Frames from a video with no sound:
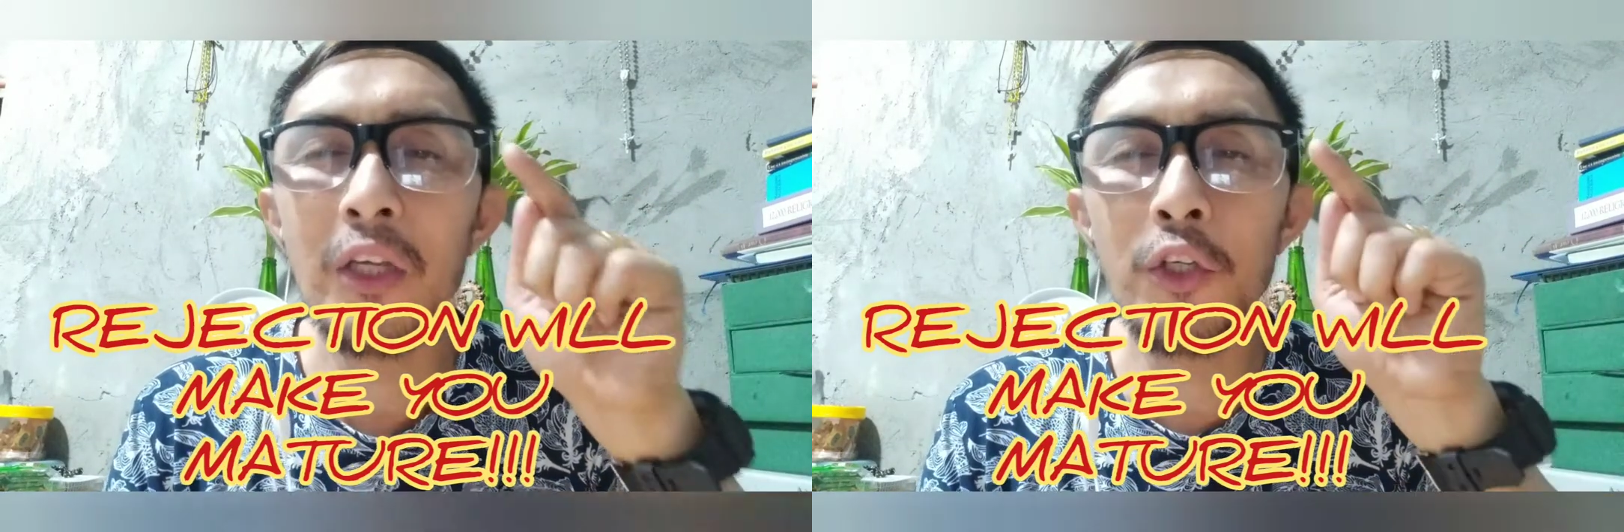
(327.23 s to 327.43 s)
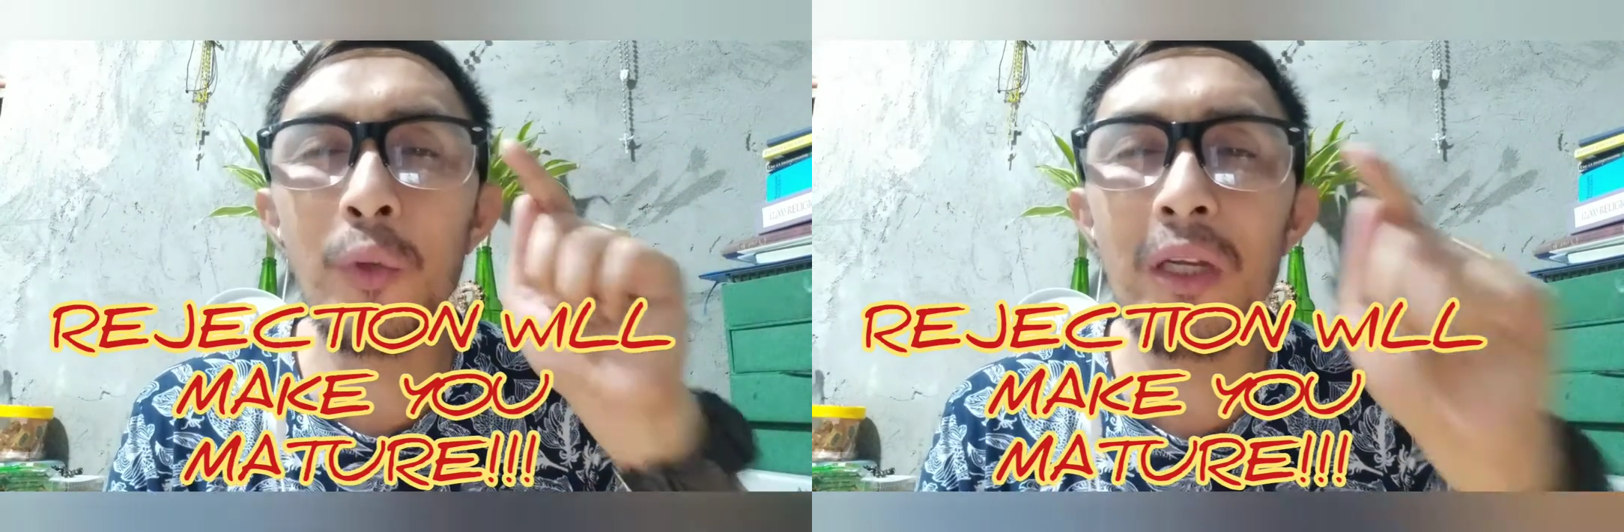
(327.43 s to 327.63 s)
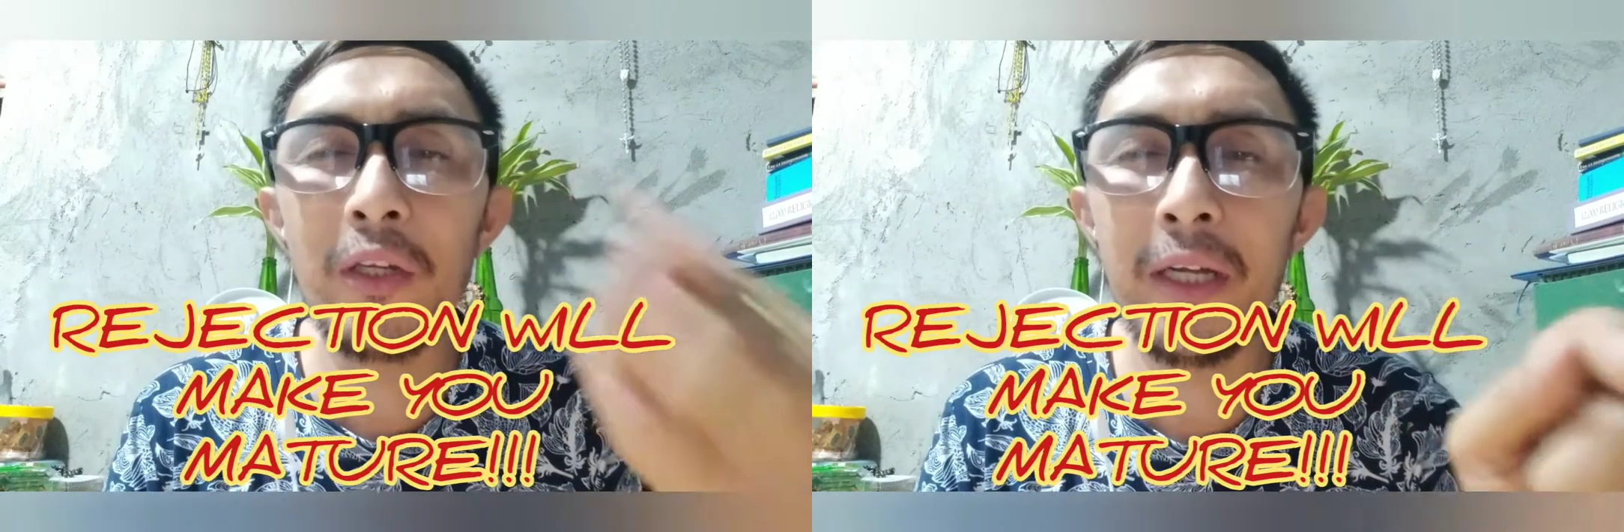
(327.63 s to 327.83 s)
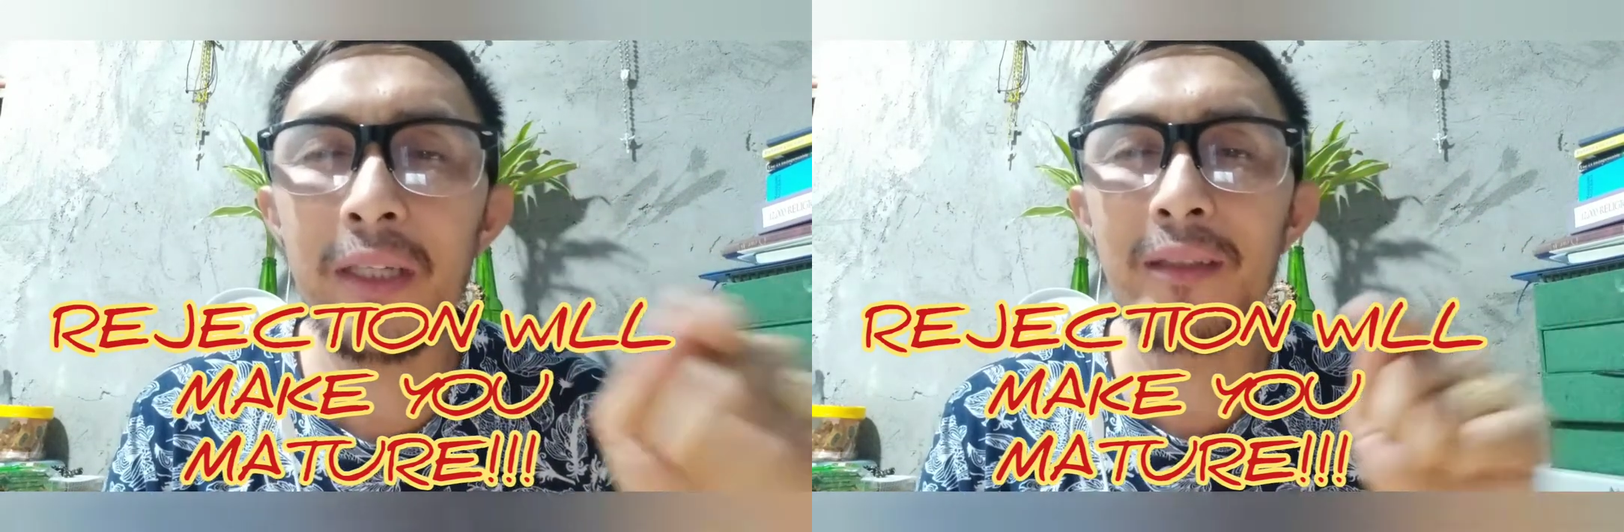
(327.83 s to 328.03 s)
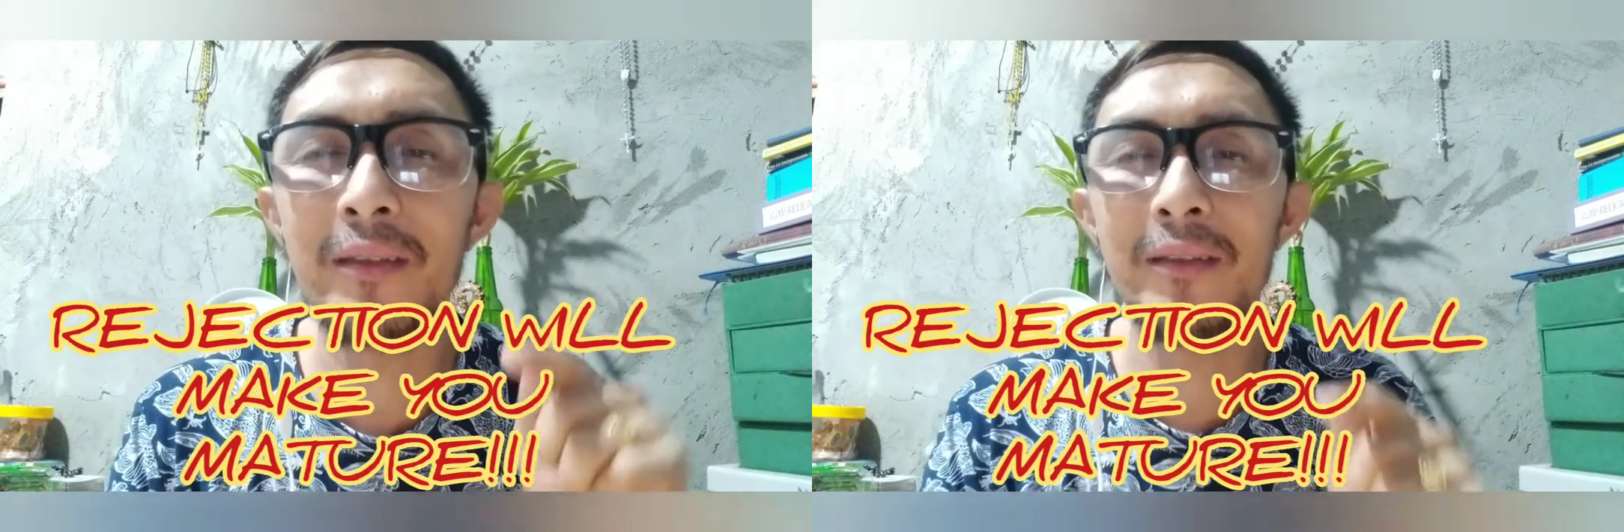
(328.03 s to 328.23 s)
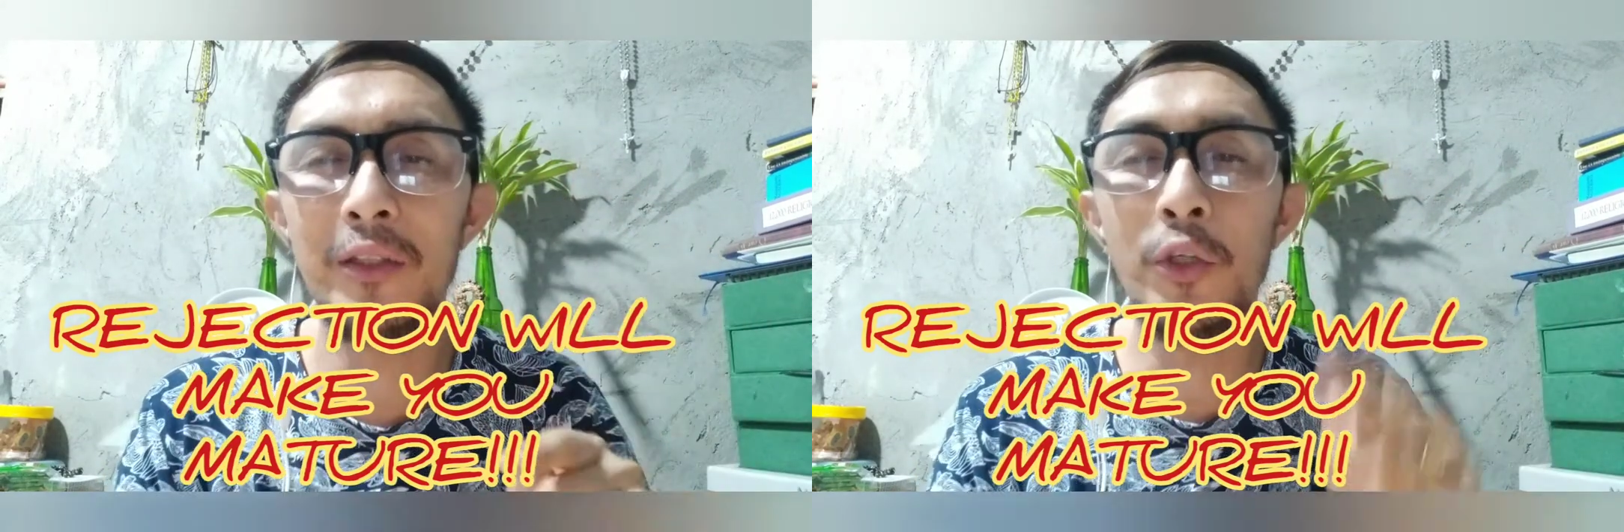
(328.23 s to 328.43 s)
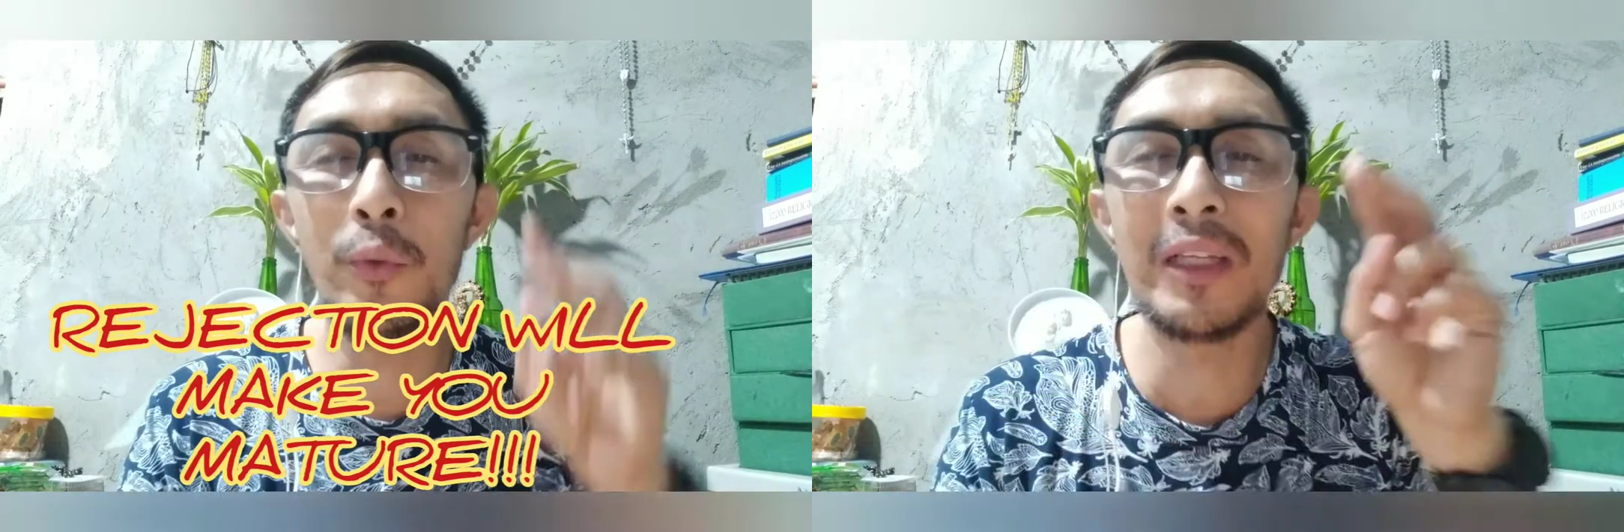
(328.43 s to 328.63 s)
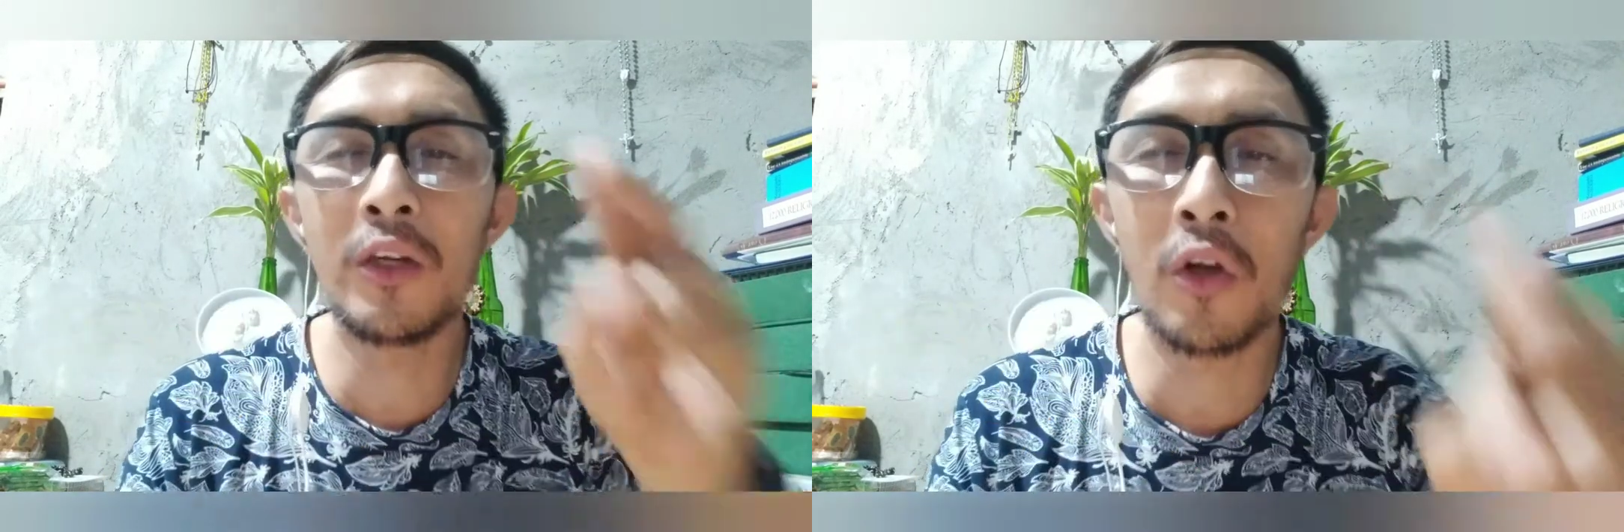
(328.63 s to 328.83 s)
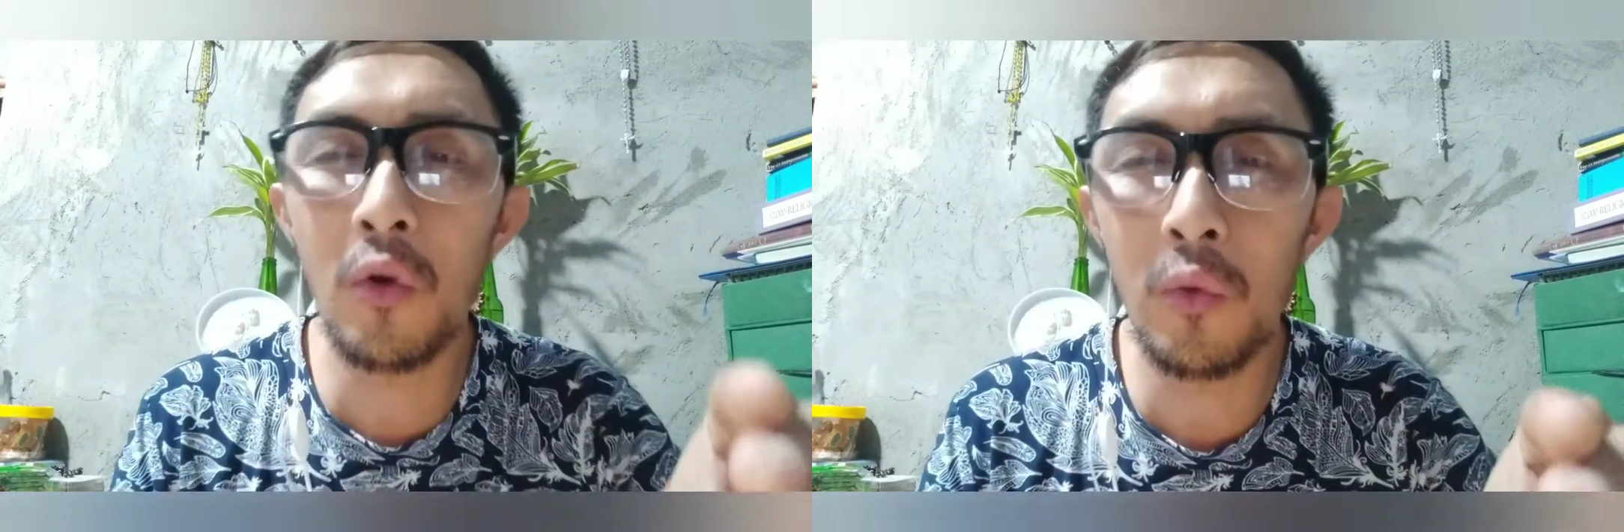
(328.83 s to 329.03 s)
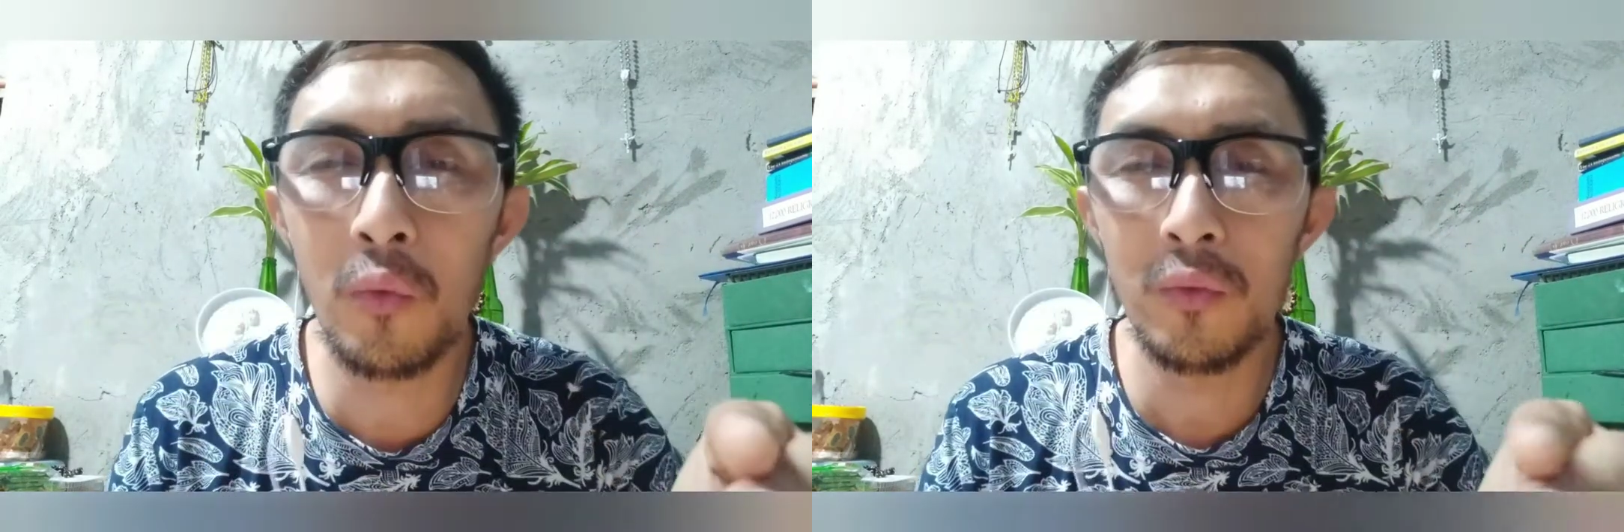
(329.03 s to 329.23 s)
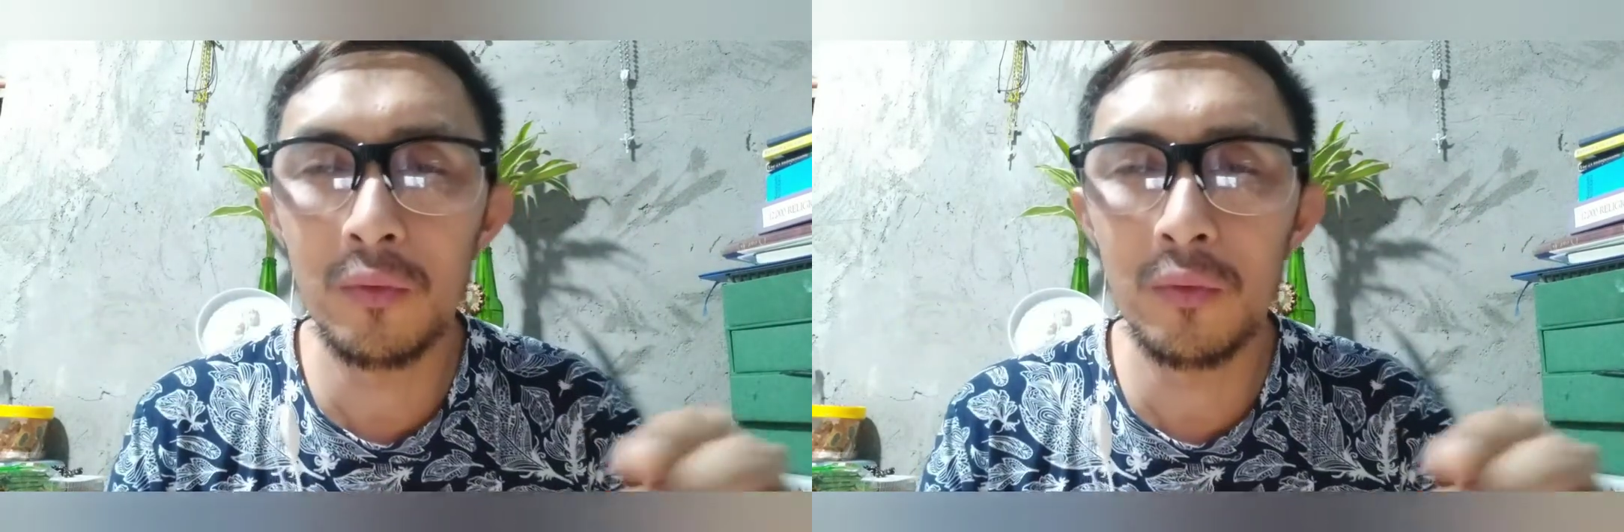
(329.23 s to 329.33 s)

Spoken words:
you will learn, you will grow.